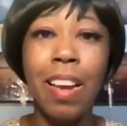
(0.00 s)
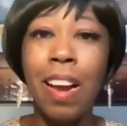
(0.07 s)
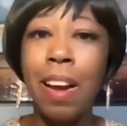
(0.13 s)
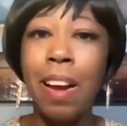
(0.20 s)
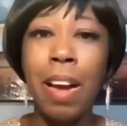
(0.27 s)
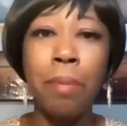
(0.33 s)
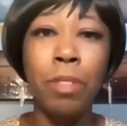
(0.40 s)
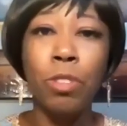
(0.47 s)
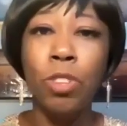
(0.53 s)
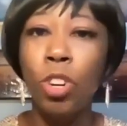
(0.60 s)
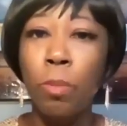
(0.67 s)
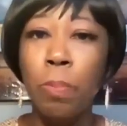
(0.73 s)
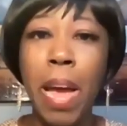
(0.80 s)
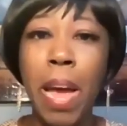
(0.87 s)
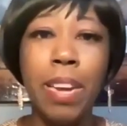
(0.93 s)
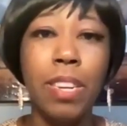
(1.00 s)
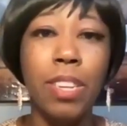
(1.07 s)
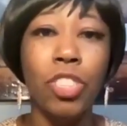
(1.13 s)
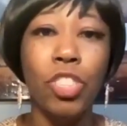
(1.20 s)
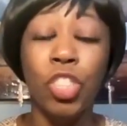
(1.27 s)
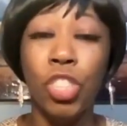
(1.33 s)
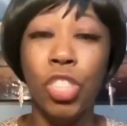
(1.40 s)
I'm the total
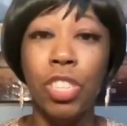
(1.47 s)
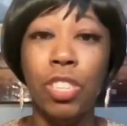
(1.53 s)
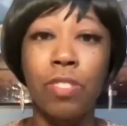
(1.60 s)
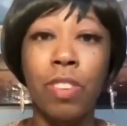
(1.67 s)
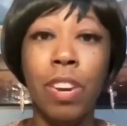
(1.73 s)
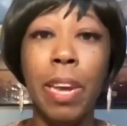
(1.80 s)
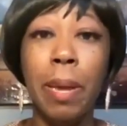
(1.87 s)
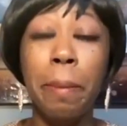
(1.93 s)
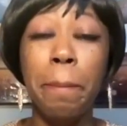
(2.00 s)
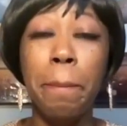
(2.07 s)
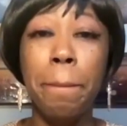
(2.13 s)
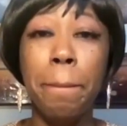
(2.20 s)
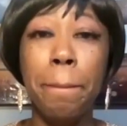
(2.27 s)
package, right?